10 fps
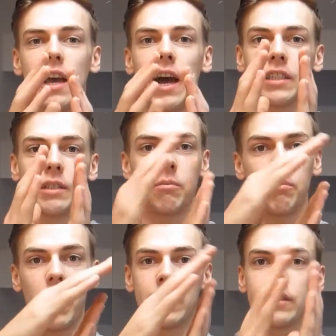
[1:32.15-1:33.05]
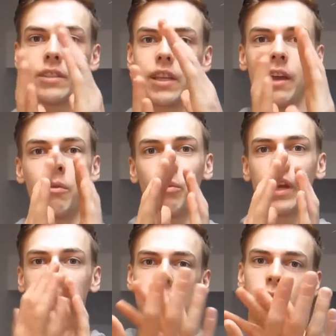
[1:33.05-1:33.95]
as it bends certain
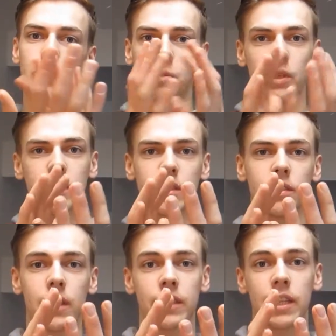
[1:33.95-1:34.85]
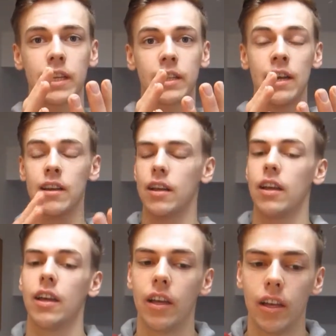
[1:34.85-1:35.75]
ways or twists and things like that.
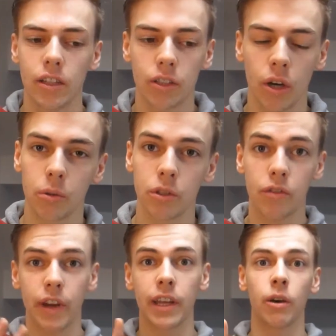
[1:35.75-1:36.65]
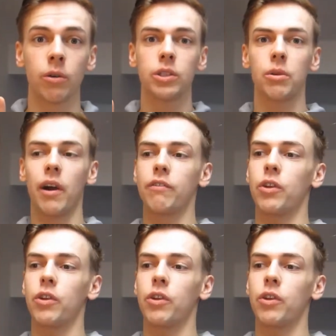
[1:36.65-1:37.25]
So there's three of those. You have